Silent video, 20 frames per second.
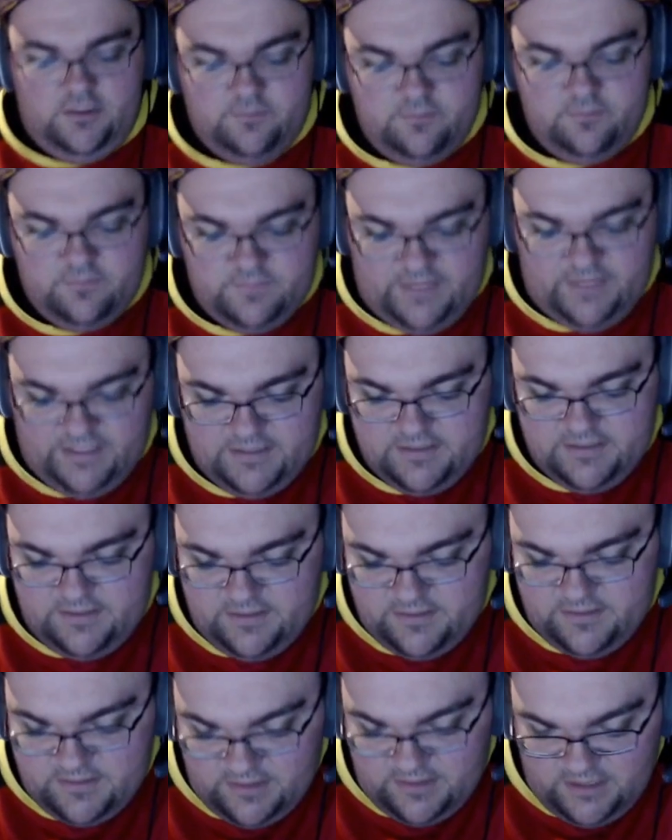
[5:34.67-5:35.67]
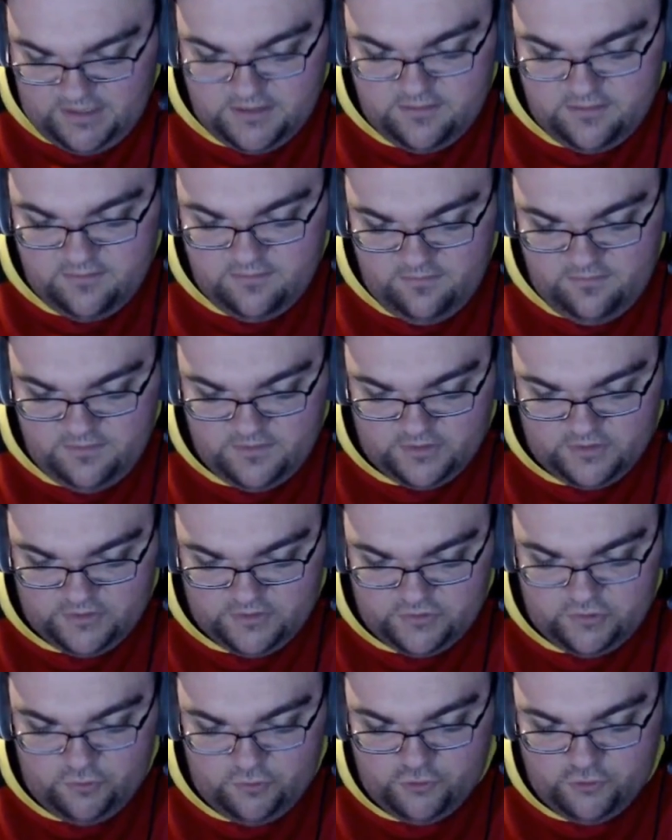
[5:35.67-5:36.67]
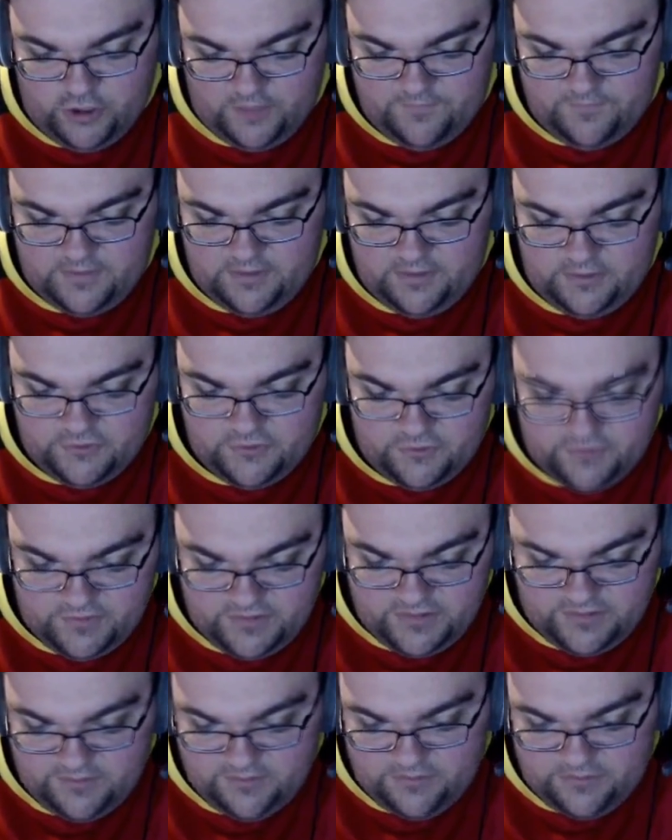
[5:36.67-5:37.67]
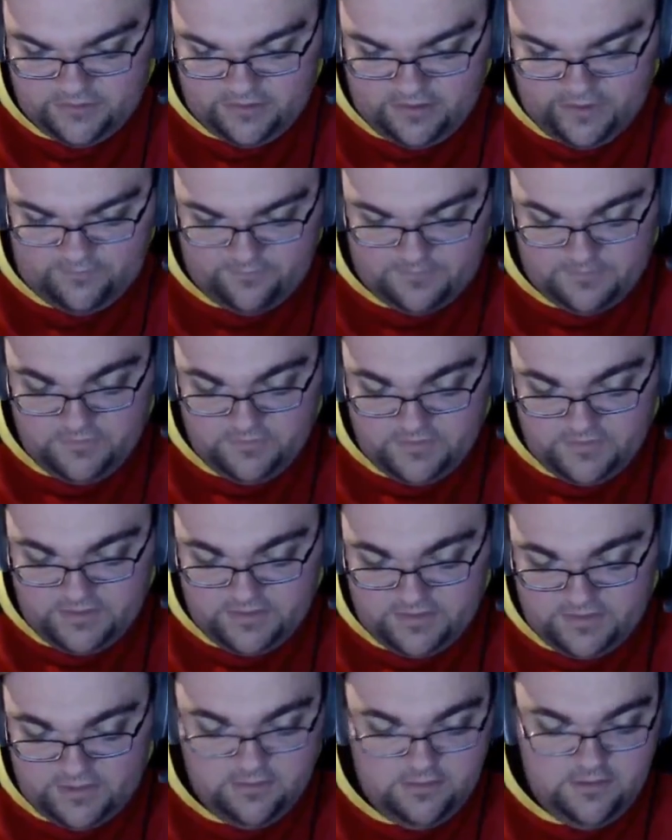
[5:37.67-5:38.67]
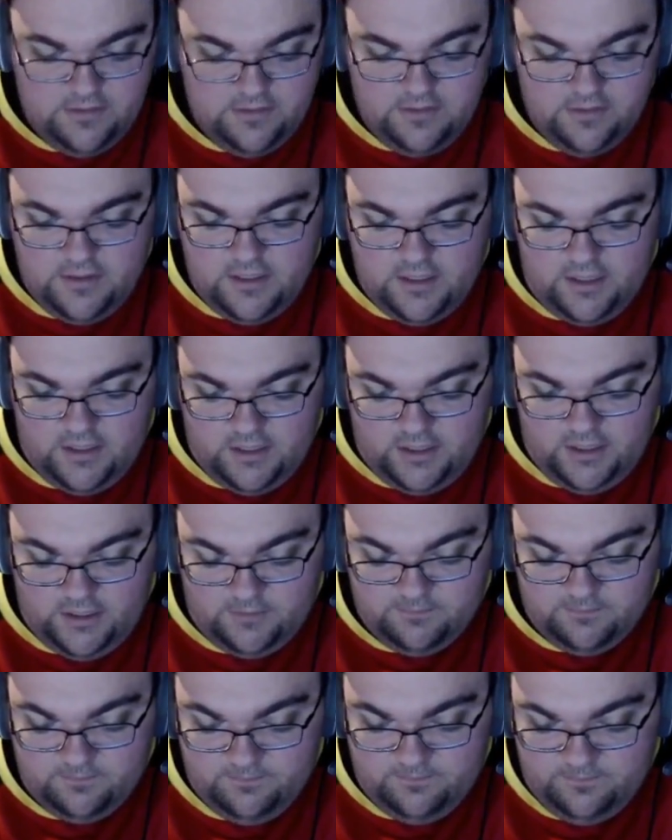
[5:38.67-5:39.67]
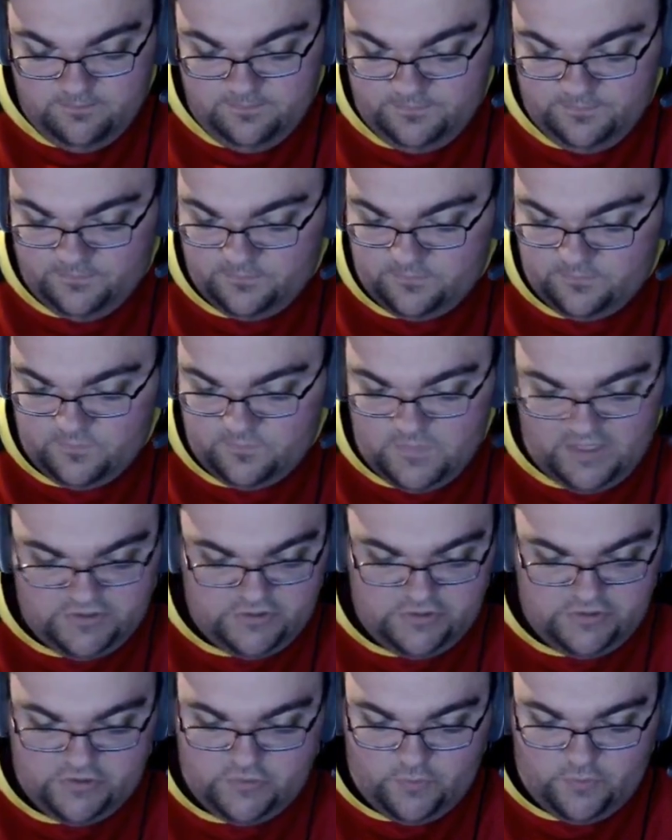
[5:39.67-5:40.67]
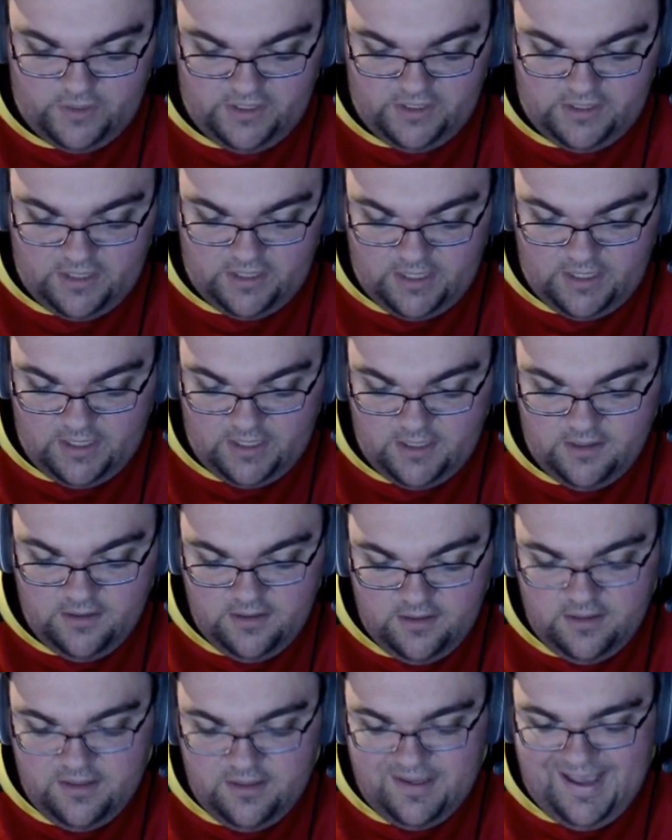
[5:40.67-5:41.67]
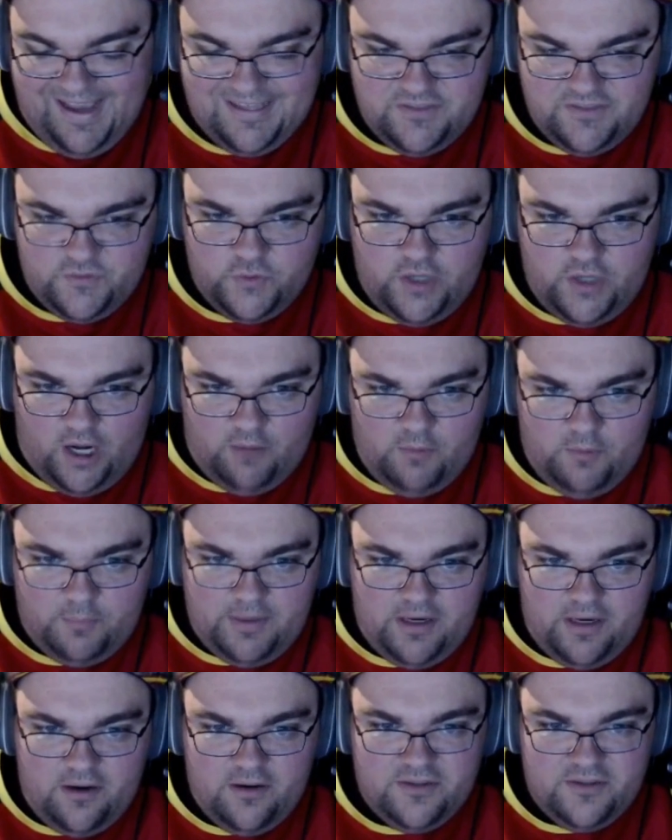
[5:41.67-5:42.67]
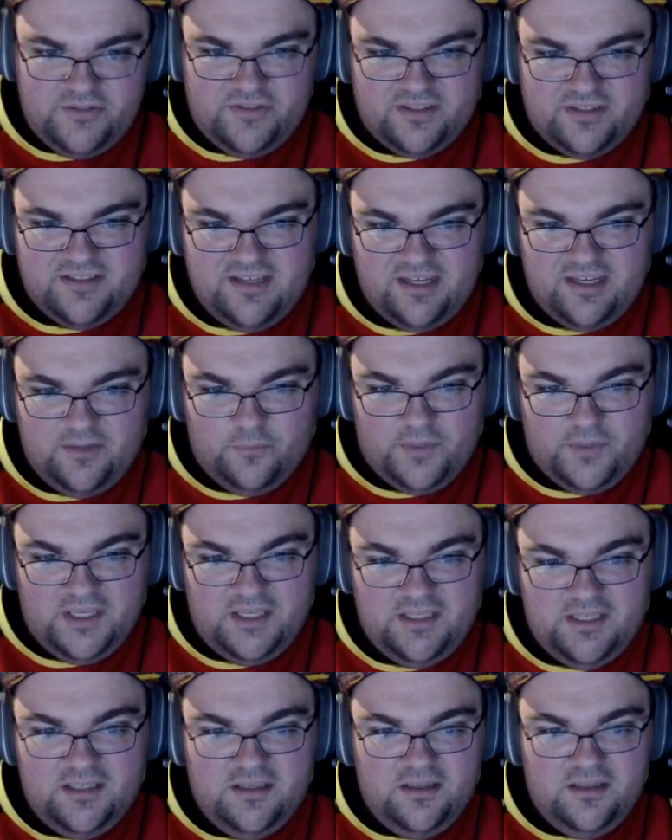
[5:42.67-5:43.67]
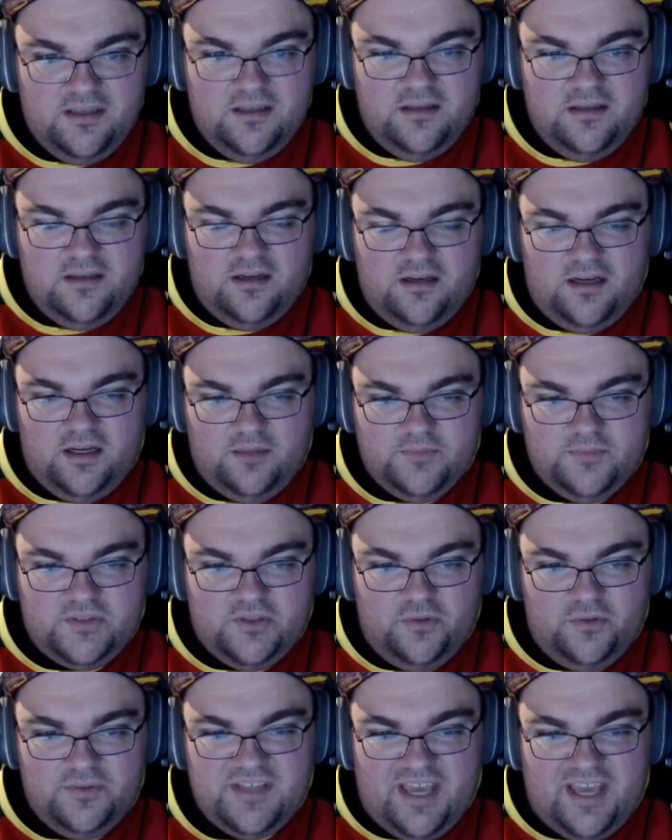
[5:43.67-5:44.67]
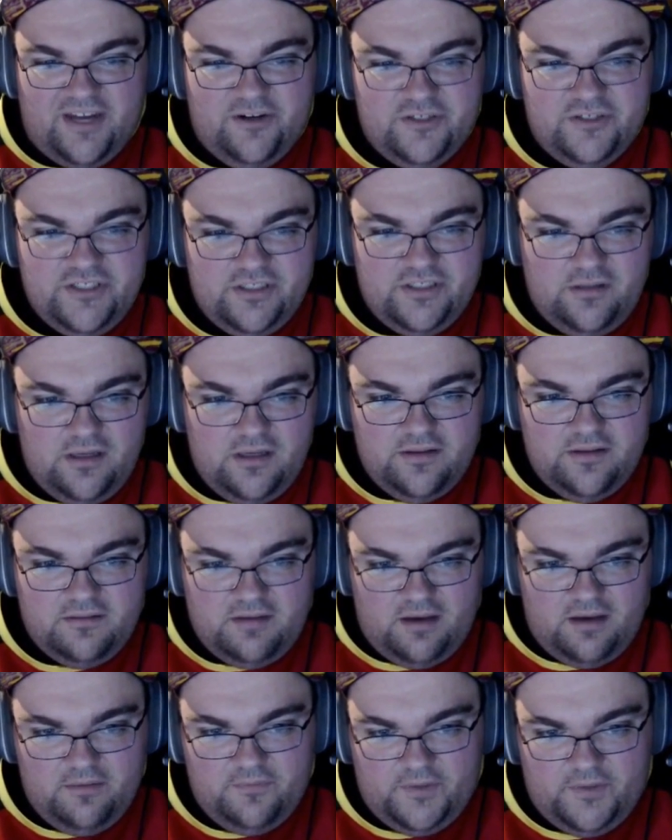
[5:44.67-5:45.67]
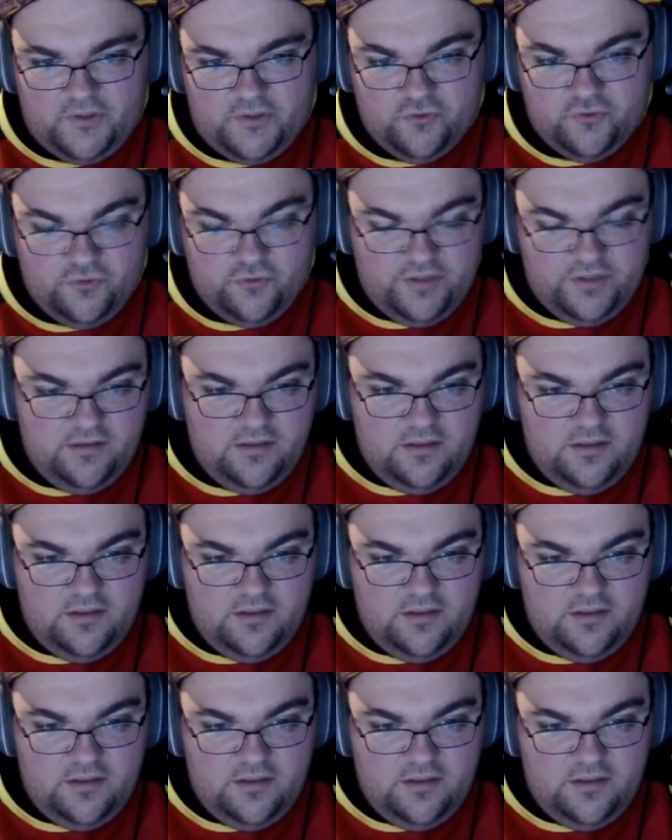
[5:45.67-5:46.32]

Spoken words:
Next is the 2-drop vanilla trunks that we just got from the new set. It's just a 20k. Has no combo power, so that's kind of weak. So it was energy a lot of the time if I drew it.